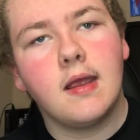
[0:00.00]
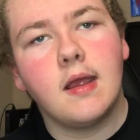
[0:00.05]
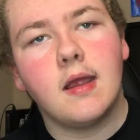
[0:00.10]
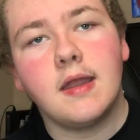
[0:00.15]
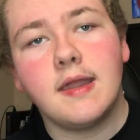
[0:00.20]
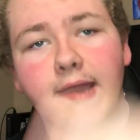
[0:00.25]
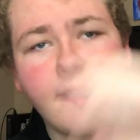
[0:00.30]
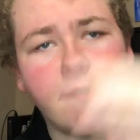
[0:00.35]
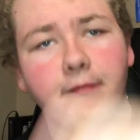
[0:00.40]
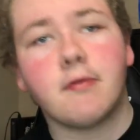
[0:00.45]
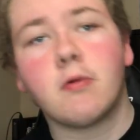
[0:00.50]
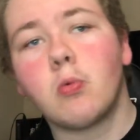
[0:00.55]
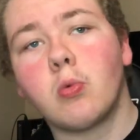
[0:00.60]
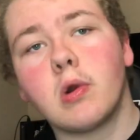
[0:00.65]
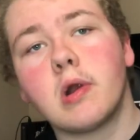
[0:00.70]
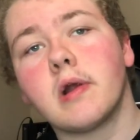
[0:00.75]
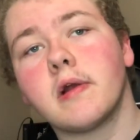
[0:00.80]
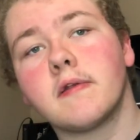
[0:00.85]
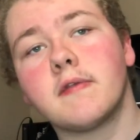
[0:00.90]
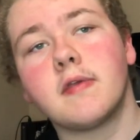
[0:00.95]
never
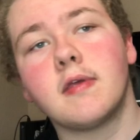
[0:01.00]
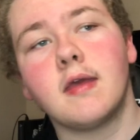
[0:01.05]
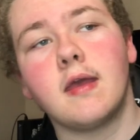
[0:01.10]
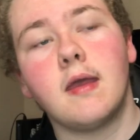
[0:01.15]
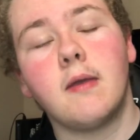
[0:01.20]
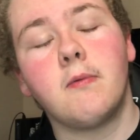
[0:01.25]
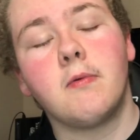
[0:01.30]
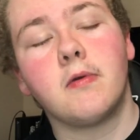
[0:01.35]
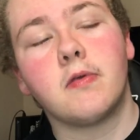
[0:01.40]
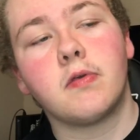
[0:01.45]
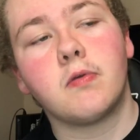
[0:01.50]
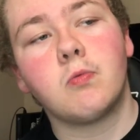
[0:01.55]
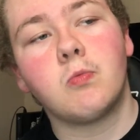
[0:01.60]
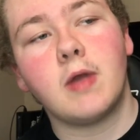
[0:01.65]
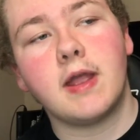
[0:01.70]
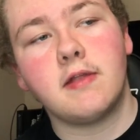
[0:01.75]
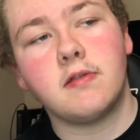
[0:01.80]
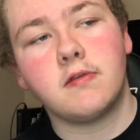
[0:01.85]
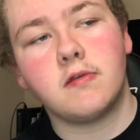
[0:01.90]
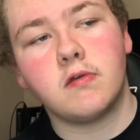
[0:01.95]
worked. It was
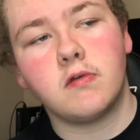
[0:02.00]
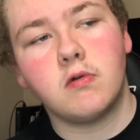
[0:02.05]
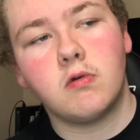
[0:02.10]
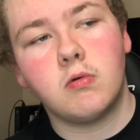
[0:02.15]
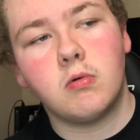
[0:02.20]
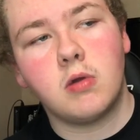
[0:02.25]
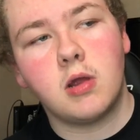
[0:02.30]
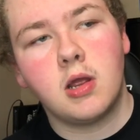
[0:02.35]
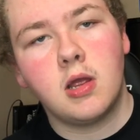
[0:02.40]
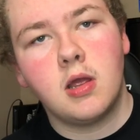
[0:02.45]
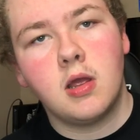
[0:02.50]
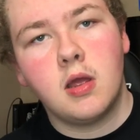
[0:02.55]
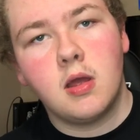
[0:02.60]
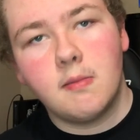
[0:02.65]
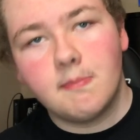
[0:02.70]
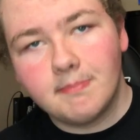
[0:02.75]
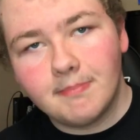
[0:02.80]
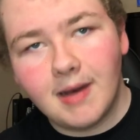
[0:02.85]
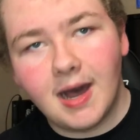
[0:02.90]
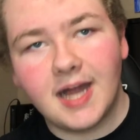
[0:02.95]
way too
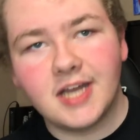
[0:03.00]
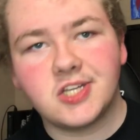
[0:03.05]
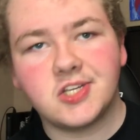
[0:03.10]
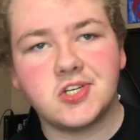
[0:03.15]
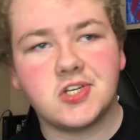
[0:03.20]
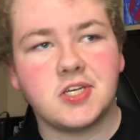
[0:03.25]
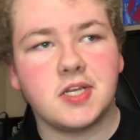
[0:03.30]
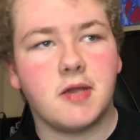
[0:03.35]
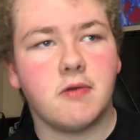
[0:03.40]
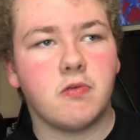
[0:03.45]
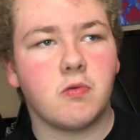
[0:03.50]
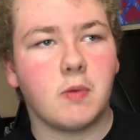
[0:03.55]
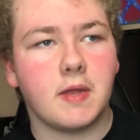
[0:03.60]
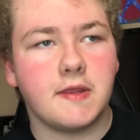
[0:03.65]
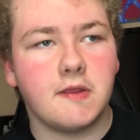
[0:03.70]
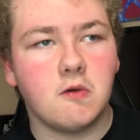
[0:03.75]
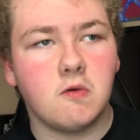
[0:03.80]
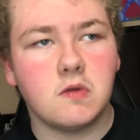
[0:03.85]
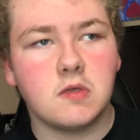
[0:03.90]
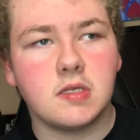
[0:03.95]
much, it was way
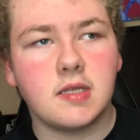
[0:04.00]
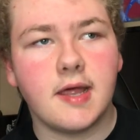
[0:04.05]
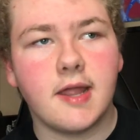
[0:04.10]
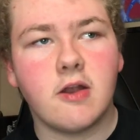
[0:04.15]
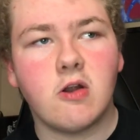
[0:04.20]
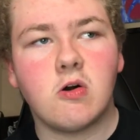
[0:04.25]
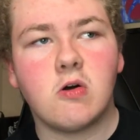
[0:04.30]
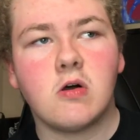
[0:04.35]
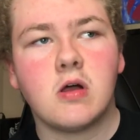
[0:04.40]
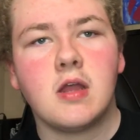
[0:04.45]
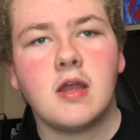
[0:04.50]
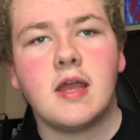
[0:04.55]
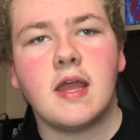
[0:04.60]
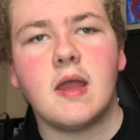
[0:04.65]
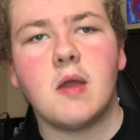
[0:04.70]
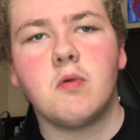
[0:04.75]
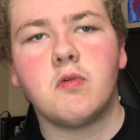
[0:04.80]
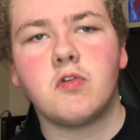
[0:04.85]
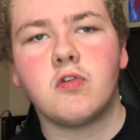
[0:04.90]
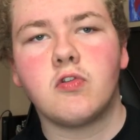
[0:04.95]
too little,
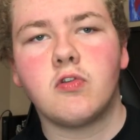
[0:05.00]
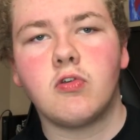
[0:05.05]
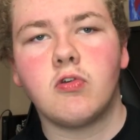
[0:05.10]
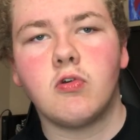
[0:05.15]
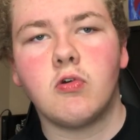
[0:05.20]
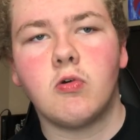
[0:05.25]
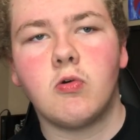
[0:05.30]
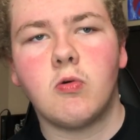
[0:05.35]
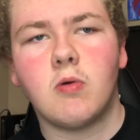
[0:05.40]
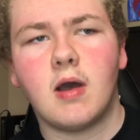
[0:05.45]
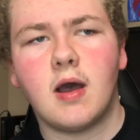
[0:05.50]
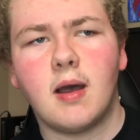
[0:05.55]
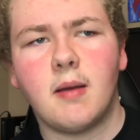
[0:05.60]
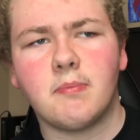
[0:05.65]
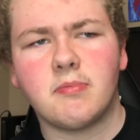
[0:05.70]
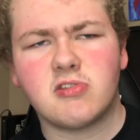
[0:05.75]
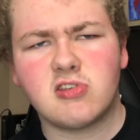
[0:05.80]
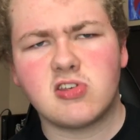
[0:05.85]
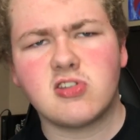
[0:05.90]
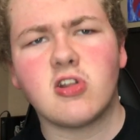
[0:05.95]
it was too
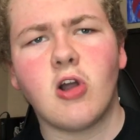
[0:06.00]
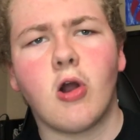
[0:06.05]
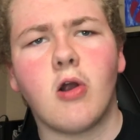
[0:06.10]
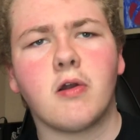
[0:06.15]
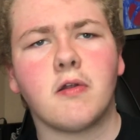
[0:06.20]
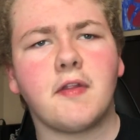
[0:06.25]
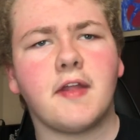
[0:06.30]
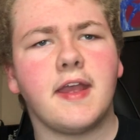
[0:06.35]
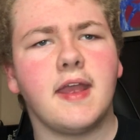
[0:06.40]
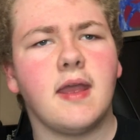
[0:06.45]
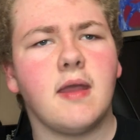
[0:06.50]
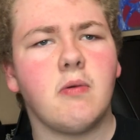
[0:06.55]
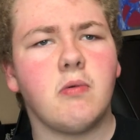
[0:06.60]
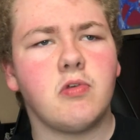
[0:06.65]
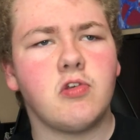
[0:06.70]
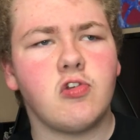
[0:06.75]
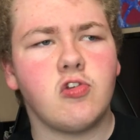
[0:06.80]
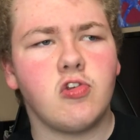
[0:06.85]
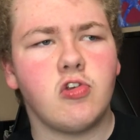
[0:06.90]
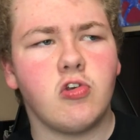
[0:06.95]
snarly, it
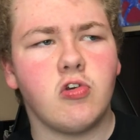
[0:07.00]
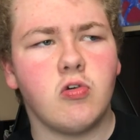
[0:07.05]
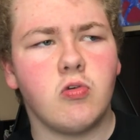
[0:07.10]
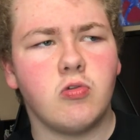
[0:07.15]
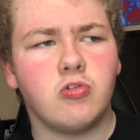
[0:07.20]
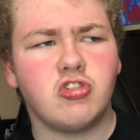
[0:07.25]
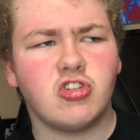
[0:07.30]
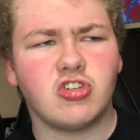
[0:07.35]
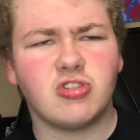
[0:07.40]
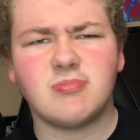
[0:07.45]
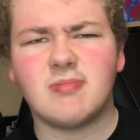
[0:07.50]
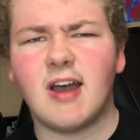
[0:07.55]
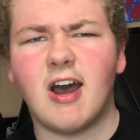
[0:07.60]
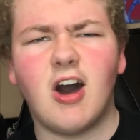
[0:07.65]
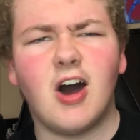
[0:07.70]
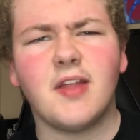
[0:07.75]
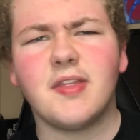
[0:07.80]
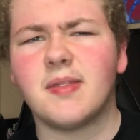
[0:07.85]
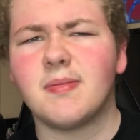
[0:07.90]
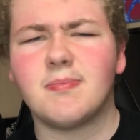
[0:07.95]
was too just
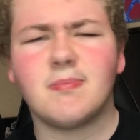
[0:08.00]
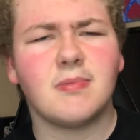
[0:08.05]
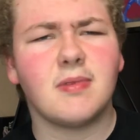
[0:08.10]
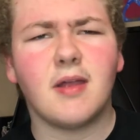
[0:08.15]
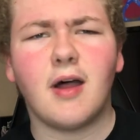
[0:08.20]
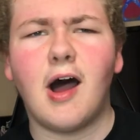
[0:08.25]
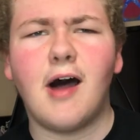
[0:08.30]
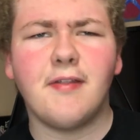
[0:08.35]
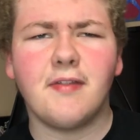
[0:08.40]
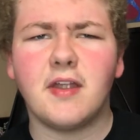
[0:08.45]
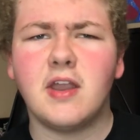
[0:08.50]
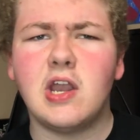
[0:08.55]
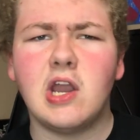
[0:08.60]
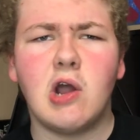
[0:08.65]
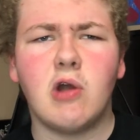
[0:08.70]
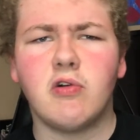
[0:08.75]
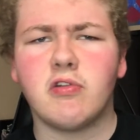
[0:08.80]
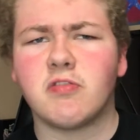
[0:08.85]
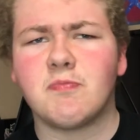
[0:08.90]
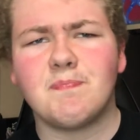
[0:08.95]
on the
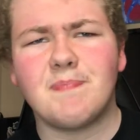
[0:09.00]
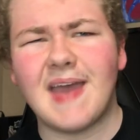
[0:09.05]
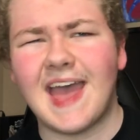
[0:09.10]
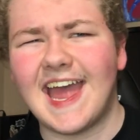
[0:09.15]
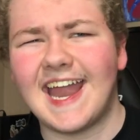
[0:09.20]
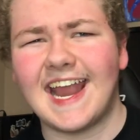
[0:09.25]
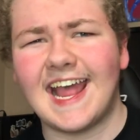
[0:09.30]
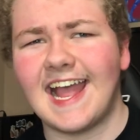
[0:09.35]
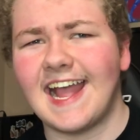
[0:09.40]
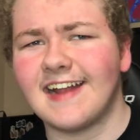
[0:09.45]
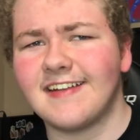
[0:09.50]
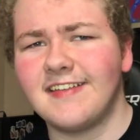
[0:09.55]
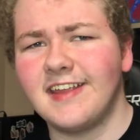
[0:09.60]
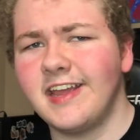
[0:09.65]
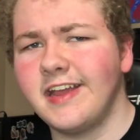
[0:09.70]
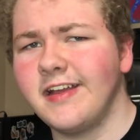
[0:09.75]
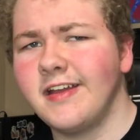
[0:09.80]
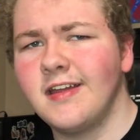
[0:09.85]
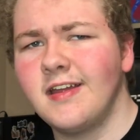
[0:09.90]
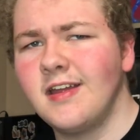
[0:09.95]
nose bad
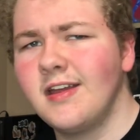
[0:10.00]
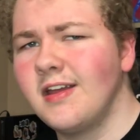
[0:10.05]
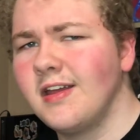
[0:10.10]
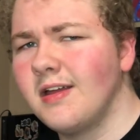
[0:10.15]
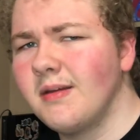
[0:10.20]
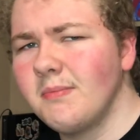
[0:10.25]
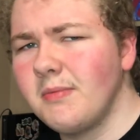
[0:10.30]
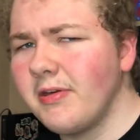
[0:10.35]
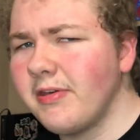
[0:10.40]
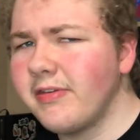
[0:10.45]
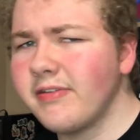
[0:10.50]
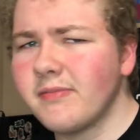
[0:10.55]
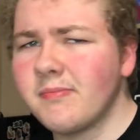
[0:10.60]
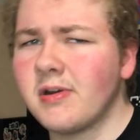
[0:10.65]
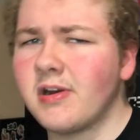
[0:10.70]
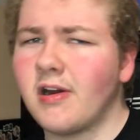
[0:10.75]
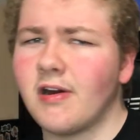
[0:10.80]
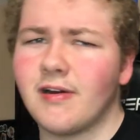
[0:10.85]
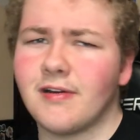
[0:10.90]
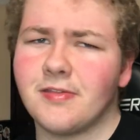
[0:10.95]
acting. Melissa
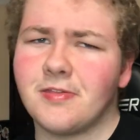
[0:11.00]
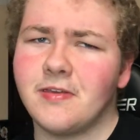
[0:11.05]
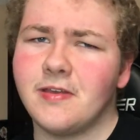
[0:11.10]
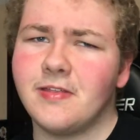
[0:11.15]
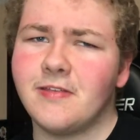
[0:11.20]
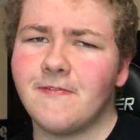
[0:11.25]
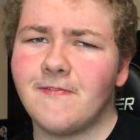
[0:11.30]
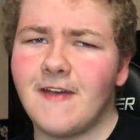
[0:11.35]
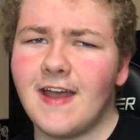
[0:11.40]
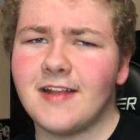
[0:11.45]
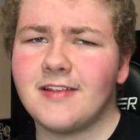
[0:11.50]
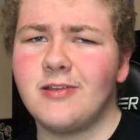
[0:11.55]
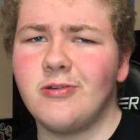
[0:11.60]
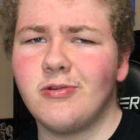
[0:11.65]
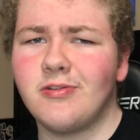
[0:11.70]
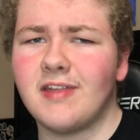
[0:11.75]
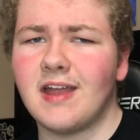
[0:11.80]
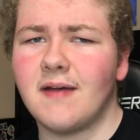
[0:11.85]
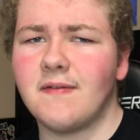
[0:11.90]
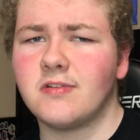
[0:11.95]
McCarthy, the fact you
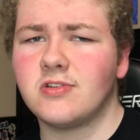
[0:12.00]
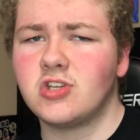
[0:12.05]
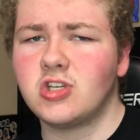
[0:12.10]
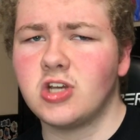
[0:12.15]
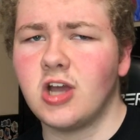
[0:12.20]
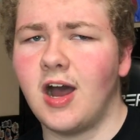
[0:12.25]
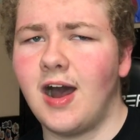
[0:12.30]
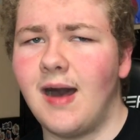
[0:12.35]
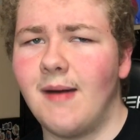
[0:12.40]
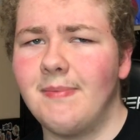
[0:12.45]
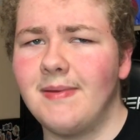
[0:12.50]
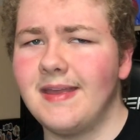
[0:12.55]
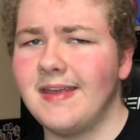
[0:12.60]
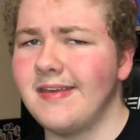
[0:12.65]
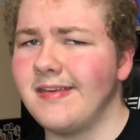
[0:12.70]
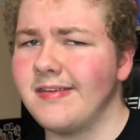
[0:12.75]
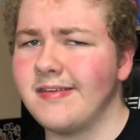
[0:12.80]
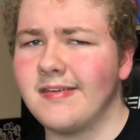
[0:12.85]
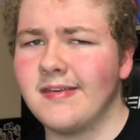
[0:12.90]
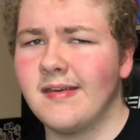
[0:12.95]
still have a job
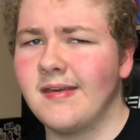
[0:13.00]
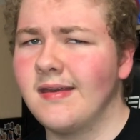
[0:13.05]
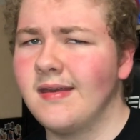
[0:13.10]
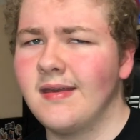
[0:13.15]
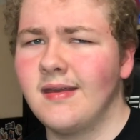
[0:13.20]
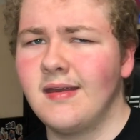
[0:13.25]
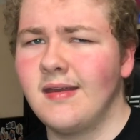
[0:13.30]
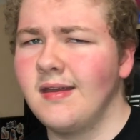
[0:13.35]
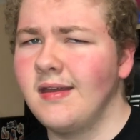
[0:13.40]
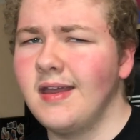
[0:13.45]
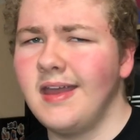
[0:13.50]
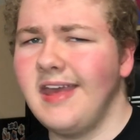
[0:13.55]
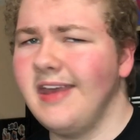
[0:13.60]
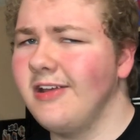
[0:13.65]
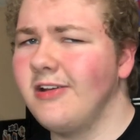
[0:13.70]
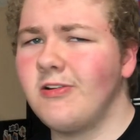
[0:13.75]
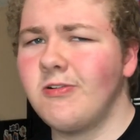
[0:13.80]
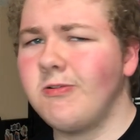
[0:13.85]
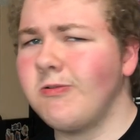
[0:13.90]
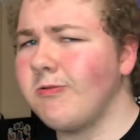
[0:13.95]
is
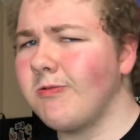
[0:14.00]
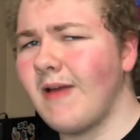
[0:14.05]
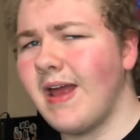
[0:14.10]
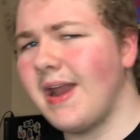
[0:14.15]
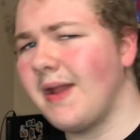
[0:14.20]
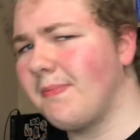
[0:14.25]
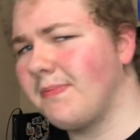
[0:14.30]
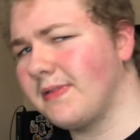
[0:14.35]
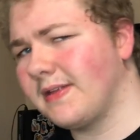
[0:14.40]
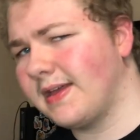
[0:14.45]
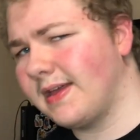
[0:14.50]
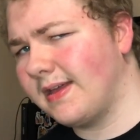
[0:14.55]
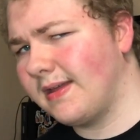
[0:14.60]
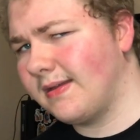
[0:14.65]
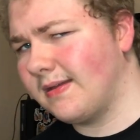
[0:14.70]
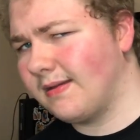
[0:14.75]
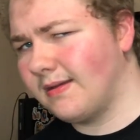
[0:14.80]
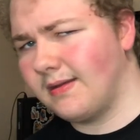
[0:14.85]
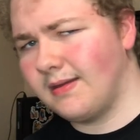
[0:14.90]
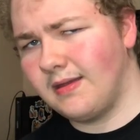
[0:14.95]
incredibly
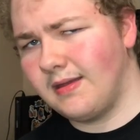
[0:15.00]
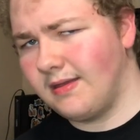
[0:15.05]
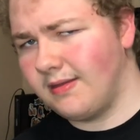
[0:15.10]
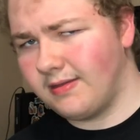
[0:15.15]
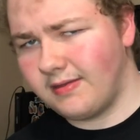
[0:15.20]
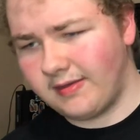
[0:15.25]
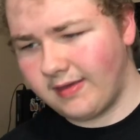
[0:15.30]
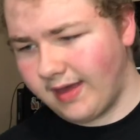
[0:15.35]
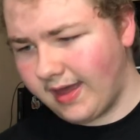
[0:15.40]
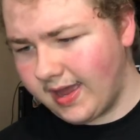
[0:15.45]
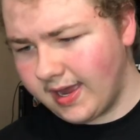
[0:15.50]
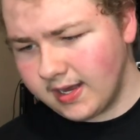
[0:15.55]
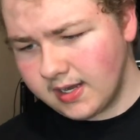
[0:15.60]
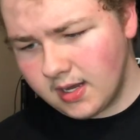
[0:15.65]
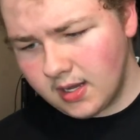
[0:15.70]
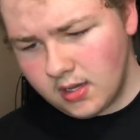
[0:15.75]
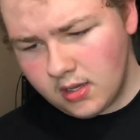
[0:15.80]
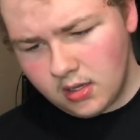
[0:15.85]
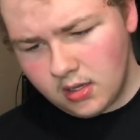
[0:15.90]
insane.